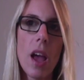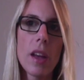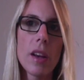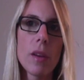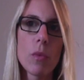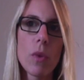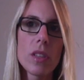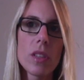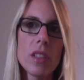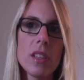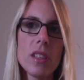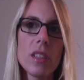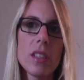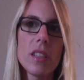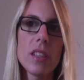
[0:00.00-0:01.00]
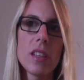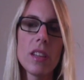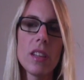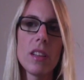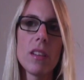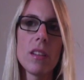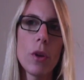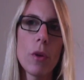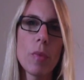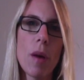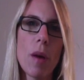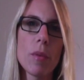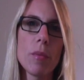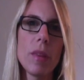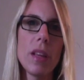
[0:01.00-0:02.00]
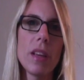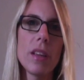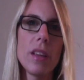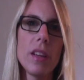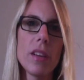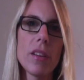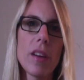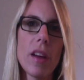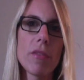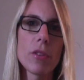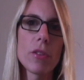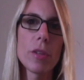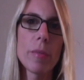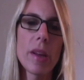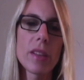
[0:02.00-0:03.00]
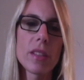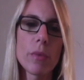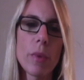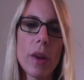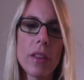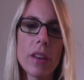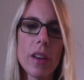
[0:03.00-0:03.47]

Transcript: And it wasn't until probably a year after she passed away that